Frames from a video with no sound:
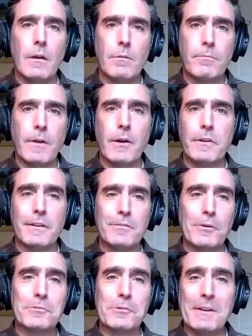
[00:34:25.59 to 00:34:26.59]
found on
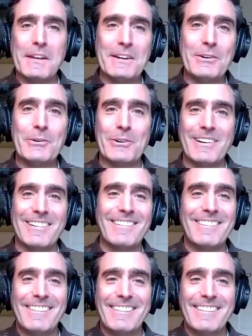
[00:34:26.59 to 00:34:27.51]
social media or? Yeah,